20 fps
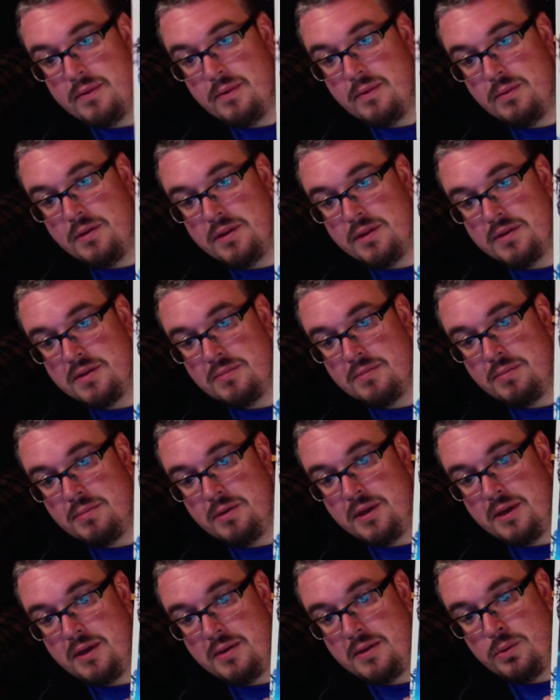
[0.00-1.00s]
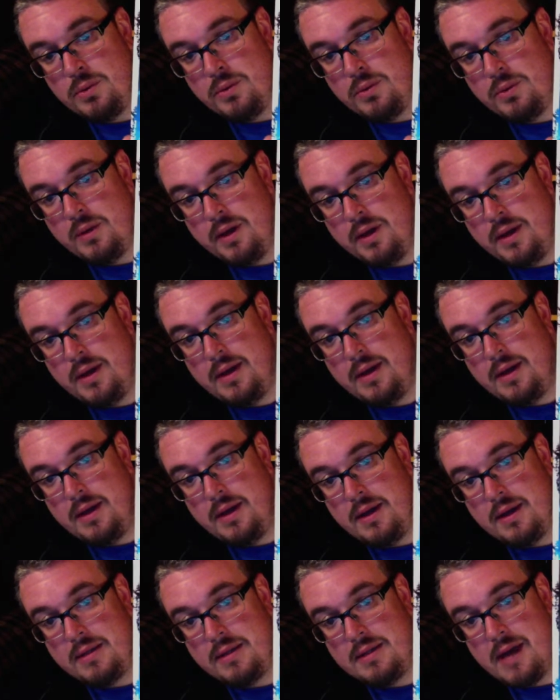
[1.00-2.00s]
with some pretty cool
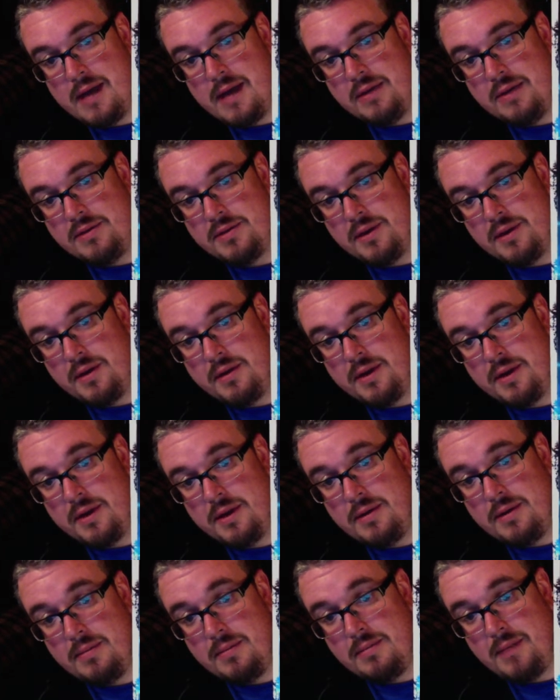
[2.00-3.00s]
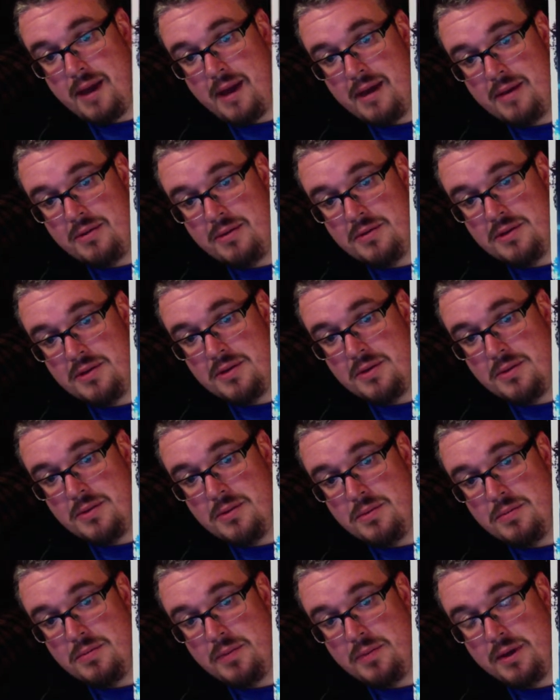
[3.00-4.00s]
titles on there. I own 2,
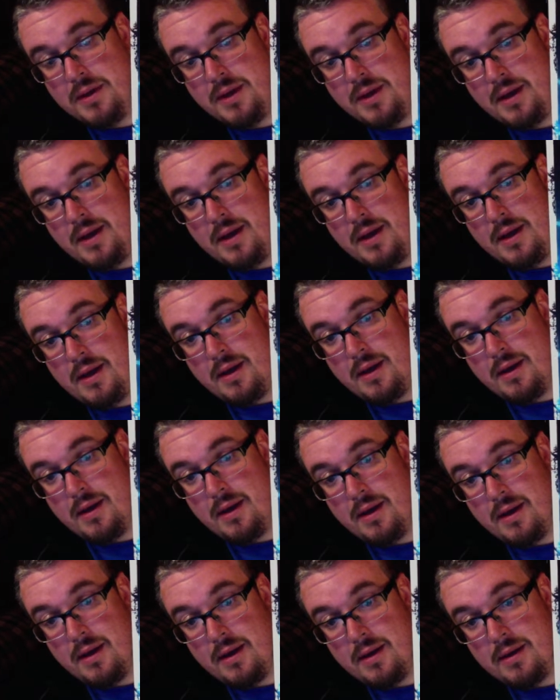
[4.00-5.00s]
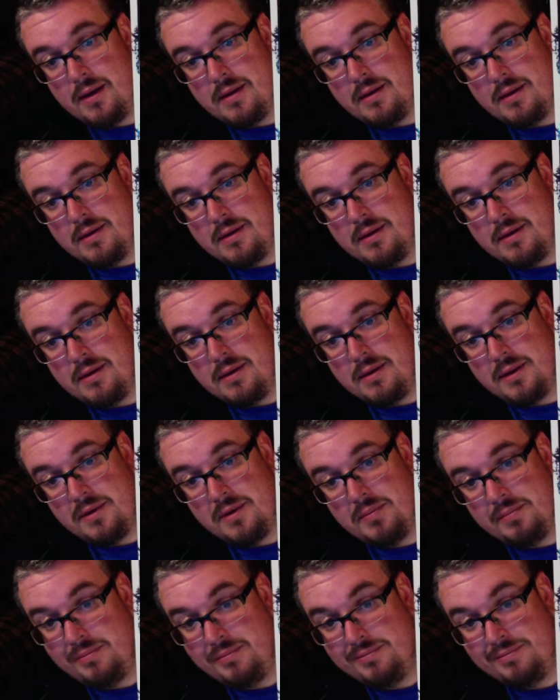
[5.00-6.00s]
but, you know,
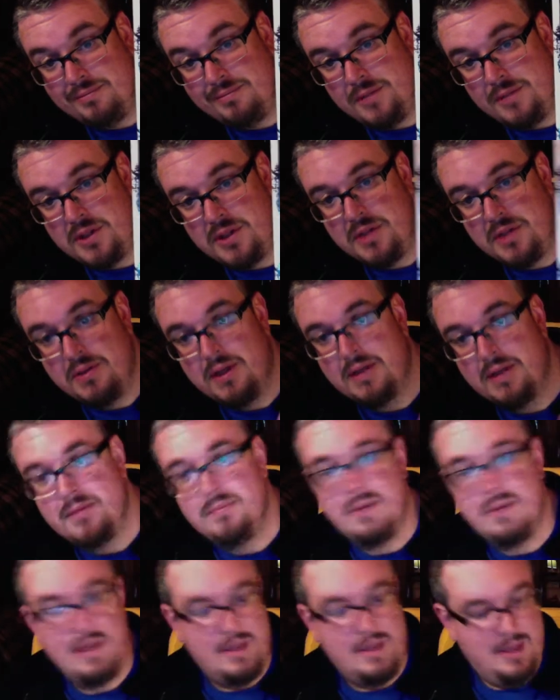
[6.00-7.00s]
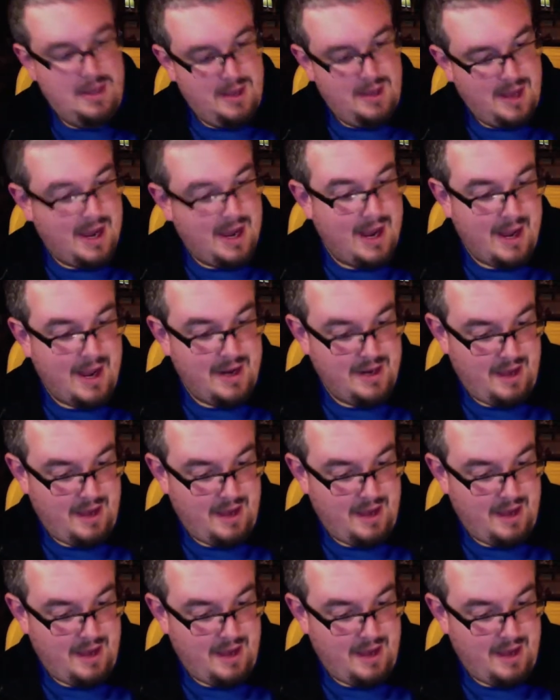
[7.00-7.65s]
you're still getting... I've